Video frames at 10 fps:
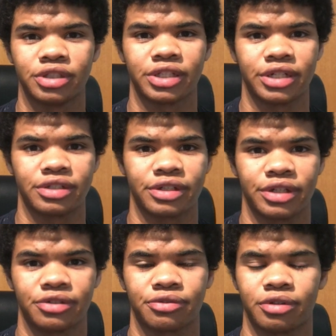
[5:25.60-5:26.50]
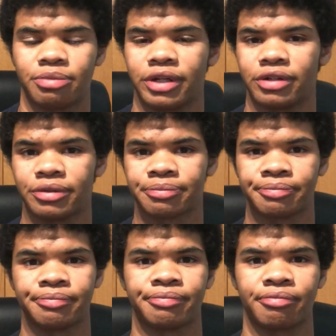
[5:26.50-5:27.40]
change things for the better.
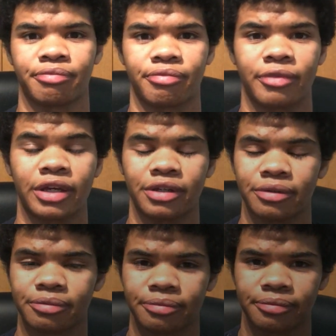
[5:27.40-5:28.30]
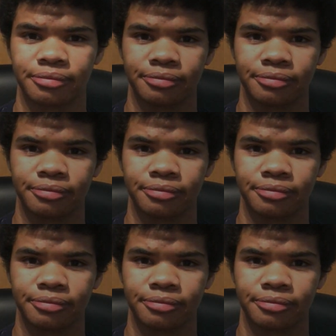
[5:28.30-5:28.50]
Thank you.